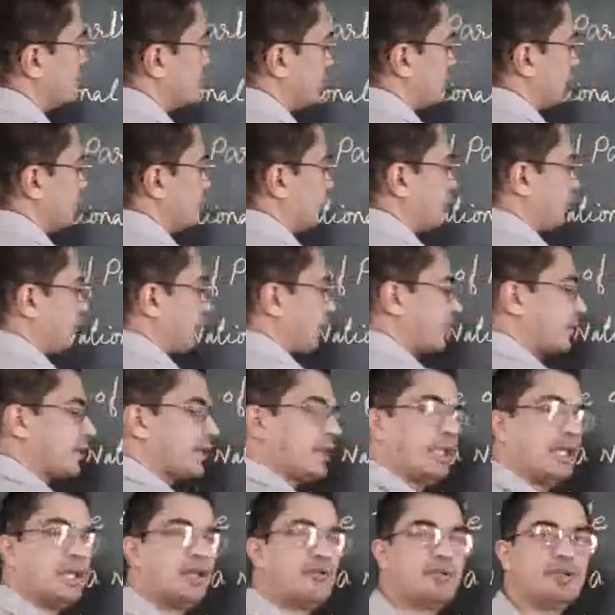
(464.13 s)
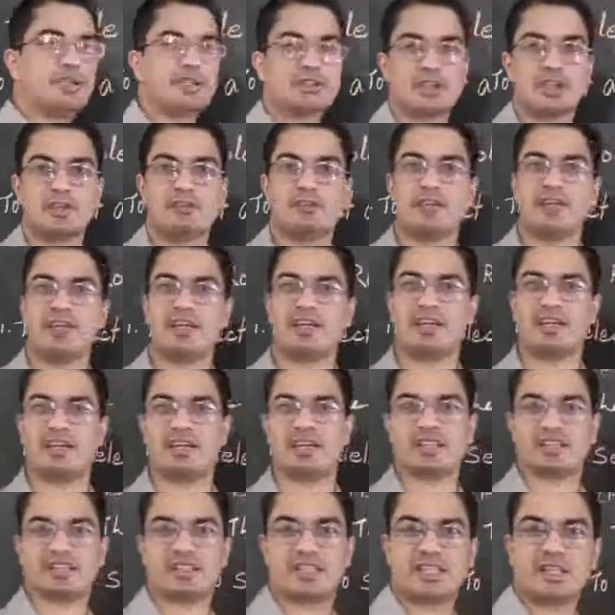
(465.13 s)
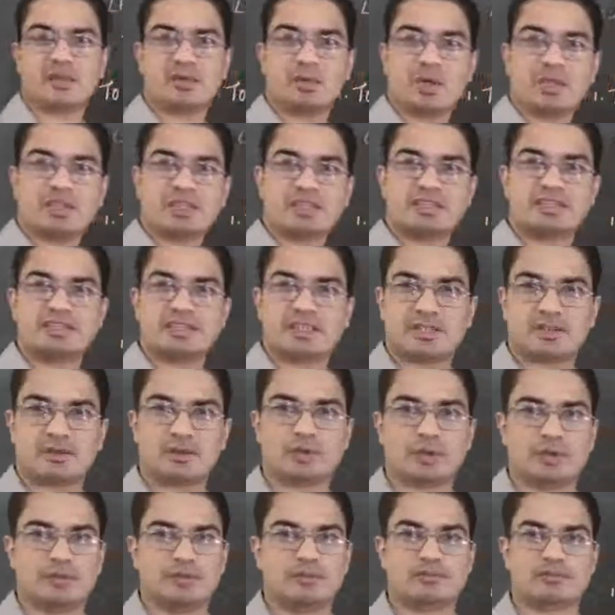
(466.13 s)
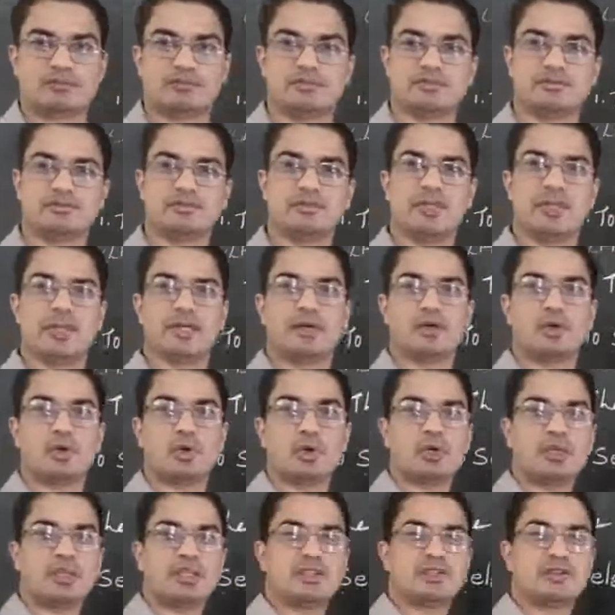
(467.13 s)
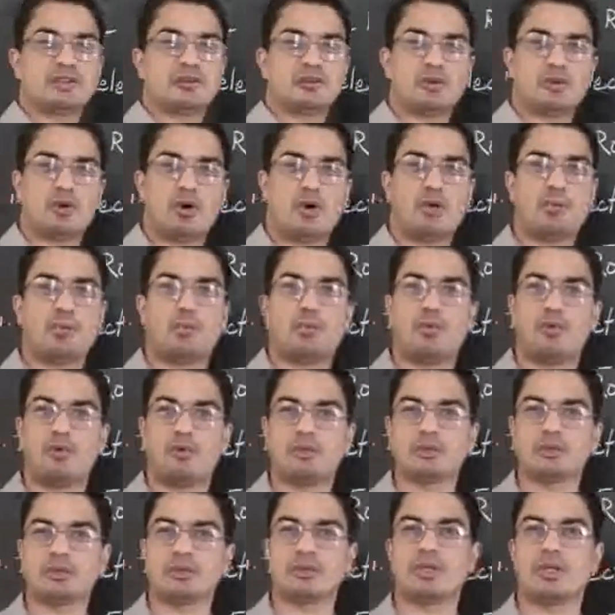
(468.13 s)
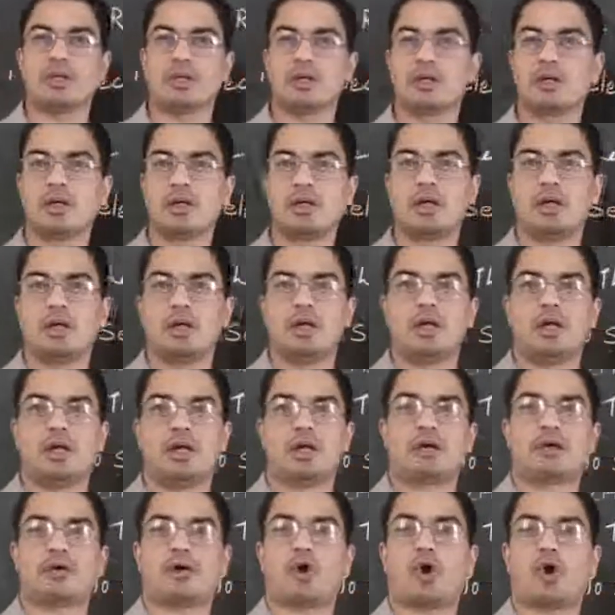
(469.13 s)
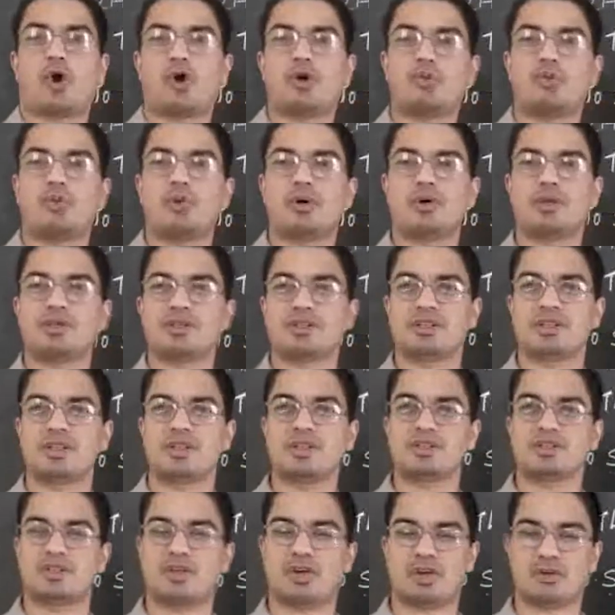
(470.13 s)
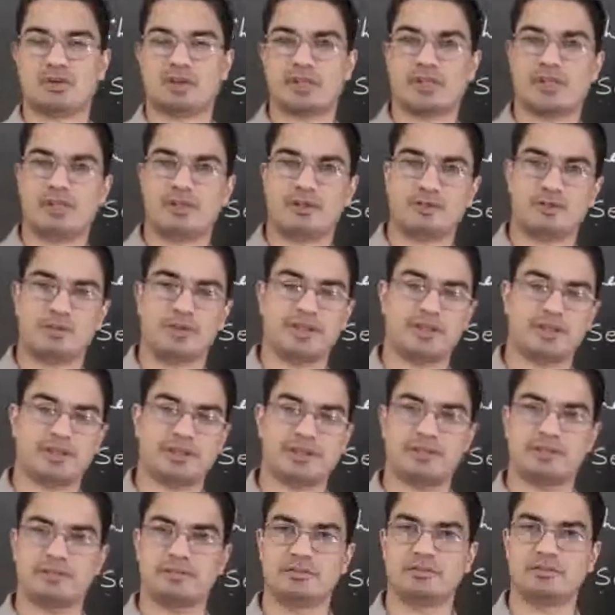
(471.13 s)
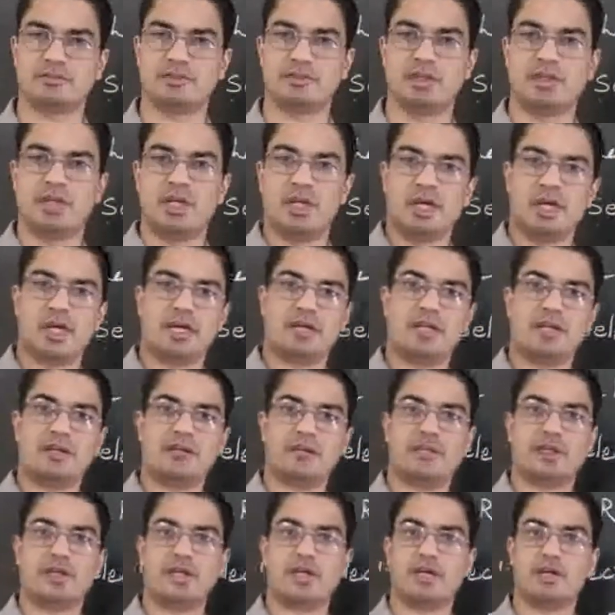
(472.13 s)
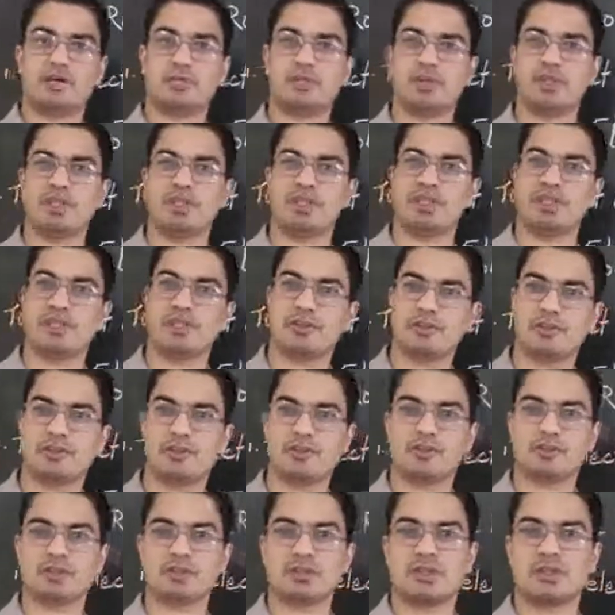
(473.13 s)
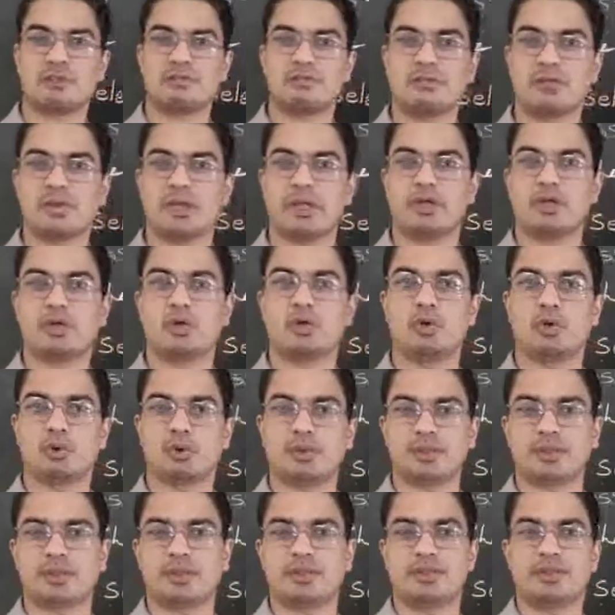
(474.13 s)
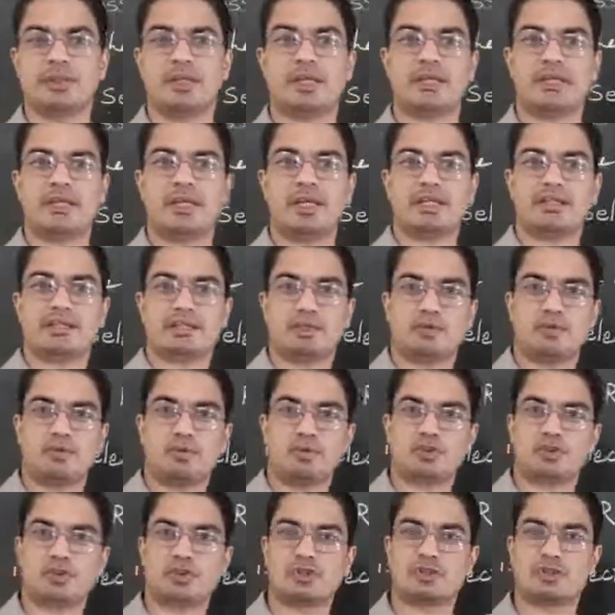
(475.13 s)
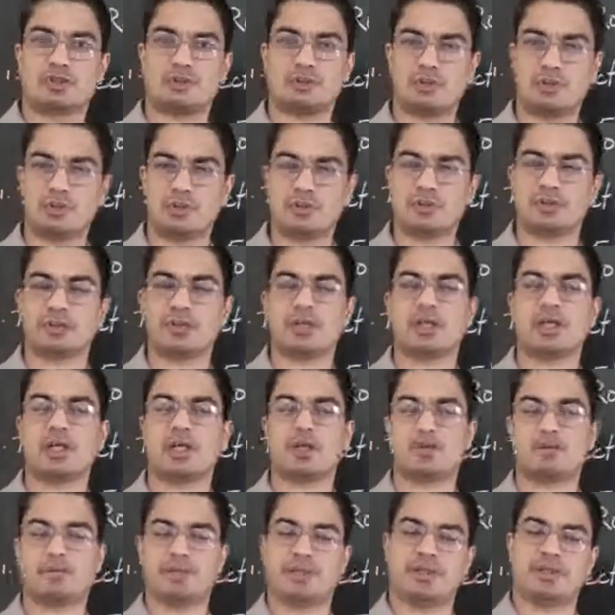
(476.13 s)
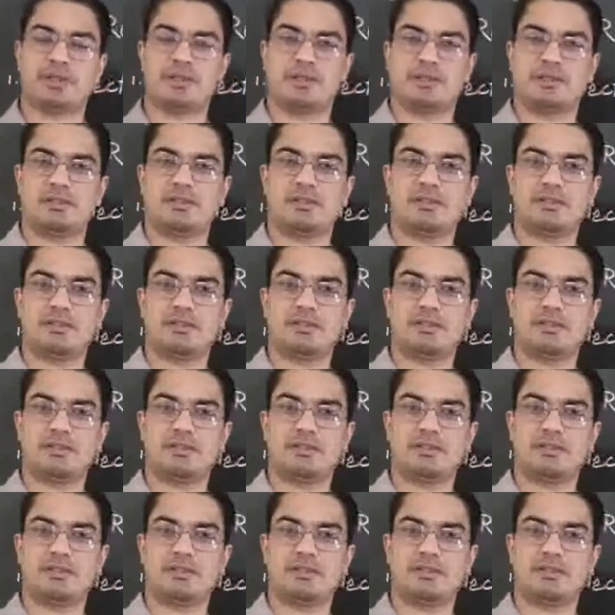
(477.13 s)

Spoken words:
So from the name itself we can understand what is their role. Their role is to oppose the wrong policies of the government. And if the government introduces something good, then they are supposed to support the government.